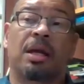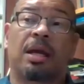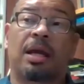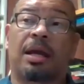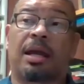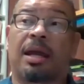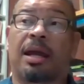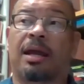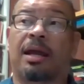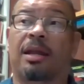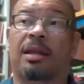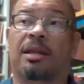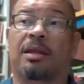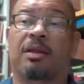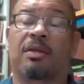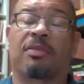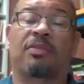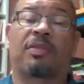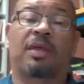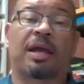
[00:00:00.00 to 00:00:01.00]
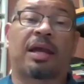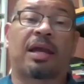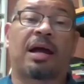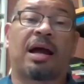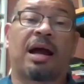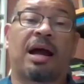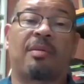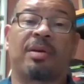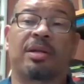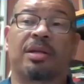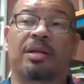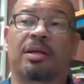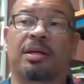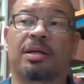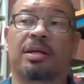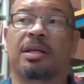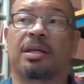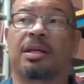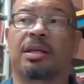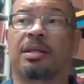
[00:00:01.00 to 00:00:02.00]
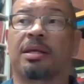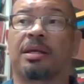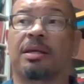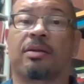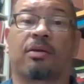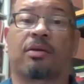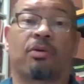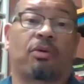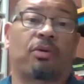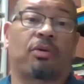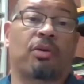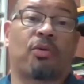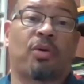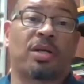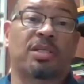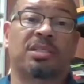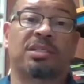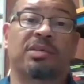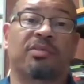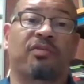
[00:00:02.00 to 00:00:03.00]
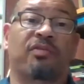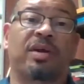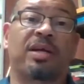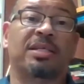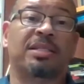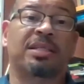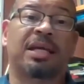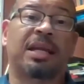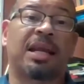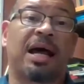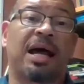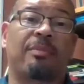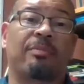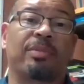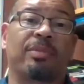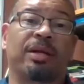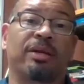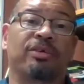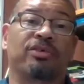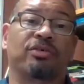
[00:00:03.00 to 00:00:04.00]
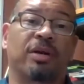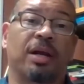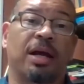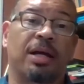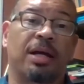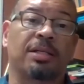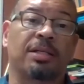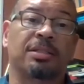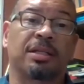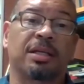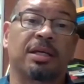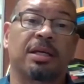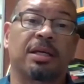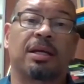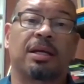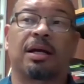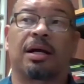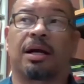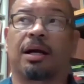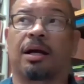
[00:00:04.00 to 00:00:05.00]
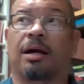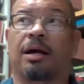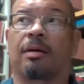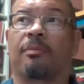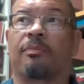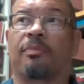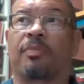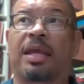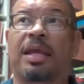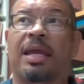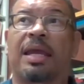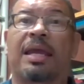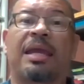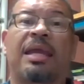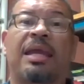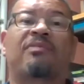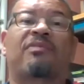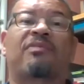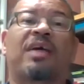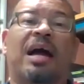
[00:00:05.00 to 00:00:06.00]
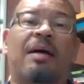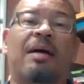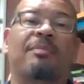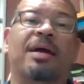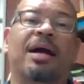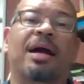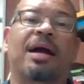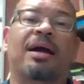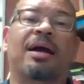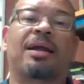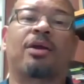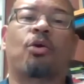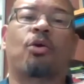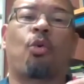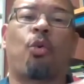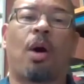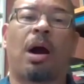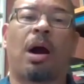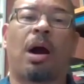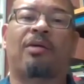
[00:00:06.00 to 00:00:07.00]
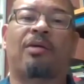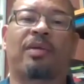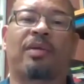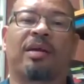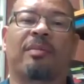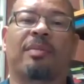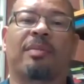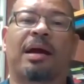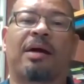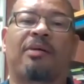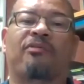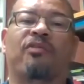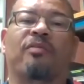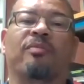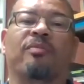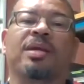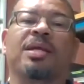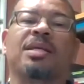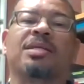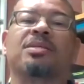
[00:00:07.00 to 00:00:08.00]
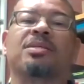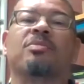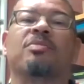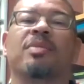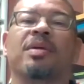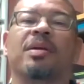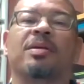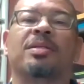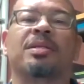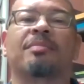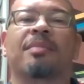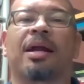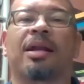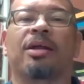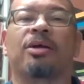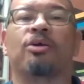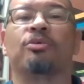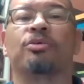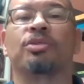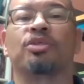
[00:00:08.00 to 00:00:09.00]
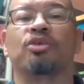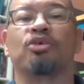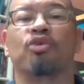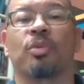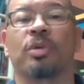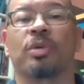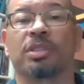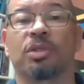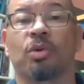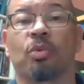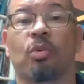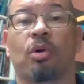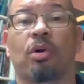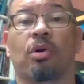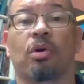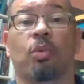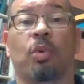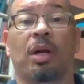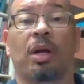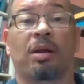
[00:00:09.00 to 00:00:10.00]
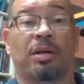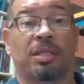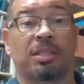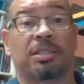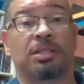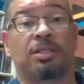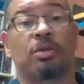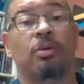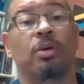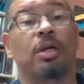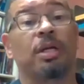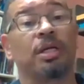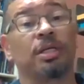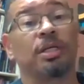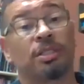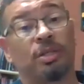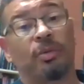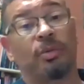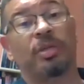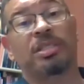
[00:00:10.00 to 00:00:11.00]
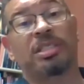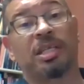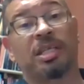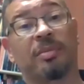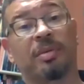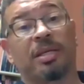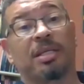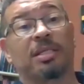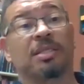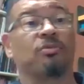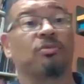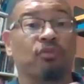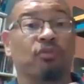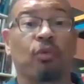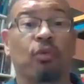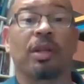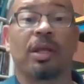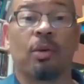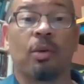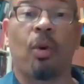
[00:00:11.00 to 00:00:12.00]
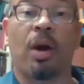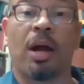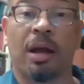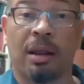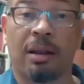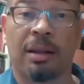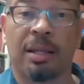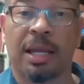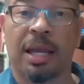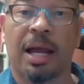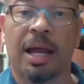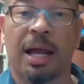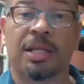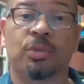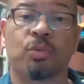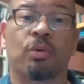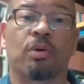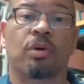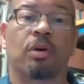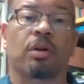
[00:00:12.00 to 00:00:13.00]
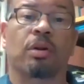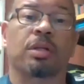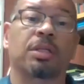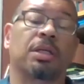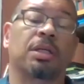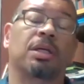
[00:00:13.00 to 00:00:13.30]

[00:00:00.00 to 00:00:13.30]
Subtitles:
And that common good on the question of race cannot be addressed if I'm not inquiring about, for me to be somebody who stewards the world well, because stewardship is ruling well in God's world.